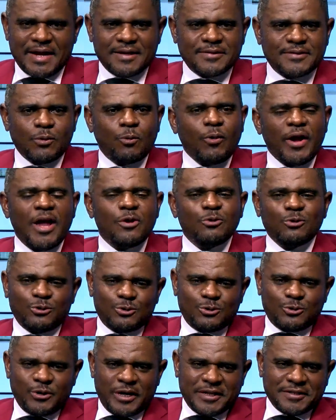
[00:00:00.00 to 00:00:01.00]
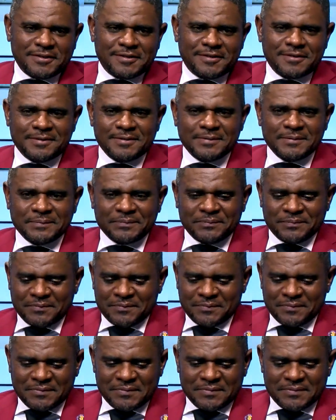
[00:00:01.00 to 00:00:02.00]
I said, why are you stressed?
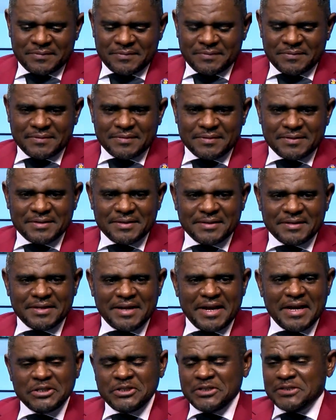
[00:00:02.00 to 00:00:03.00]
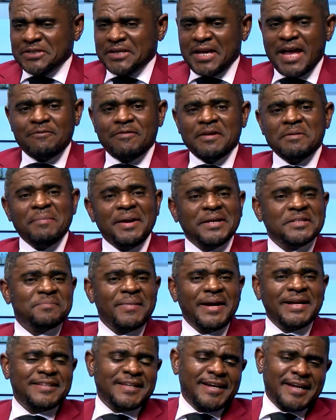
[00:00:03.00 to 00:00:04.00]
And she said, I haven't met
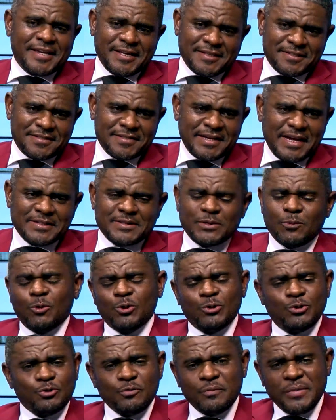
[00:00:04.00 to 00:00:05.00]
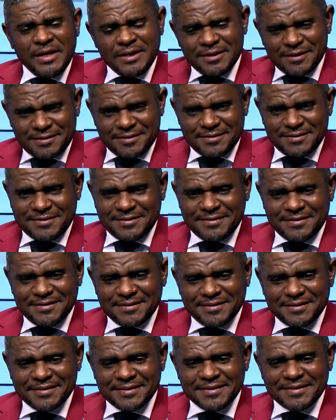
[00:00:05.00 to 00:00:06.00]
my target. I said, what do you mean?
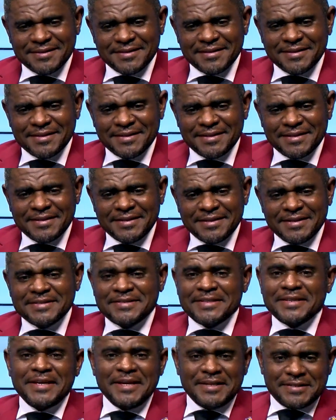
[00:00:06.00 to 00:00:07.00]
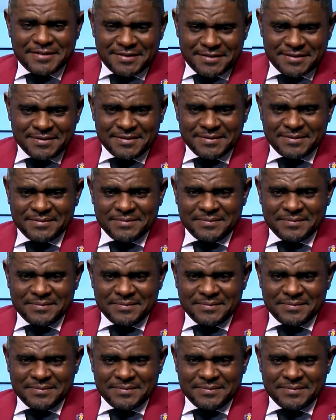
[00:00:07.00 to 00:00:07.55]
He said, yes.